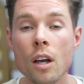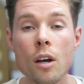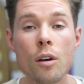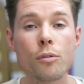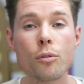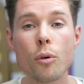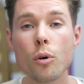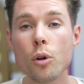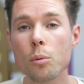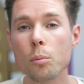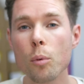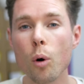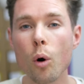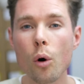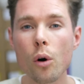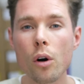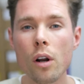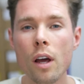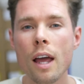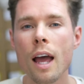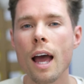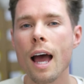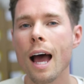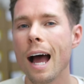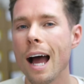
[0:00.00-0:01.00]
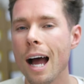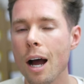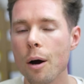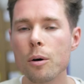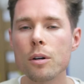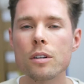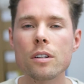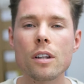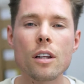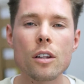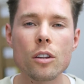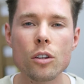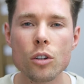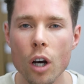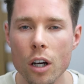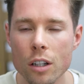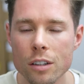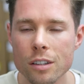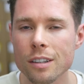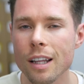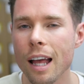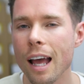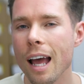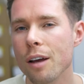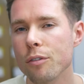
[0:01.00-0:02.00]
Furthermore, how it
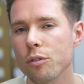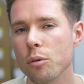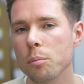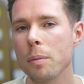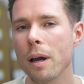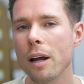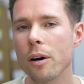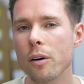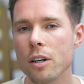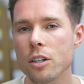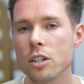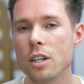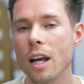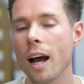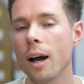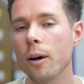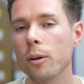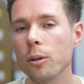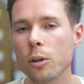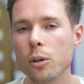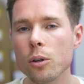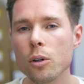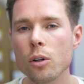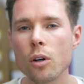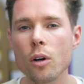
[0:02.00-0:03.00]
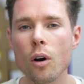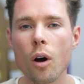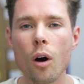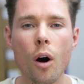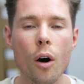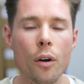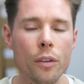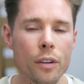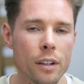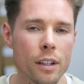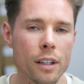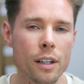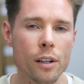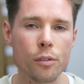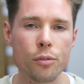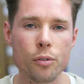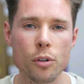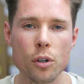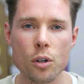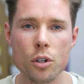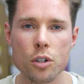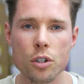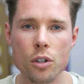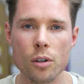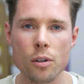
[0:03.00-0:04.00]
doesn't have a bearish outlook on the near
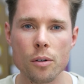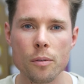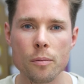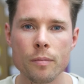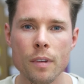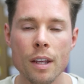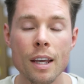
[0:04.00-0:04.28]
future.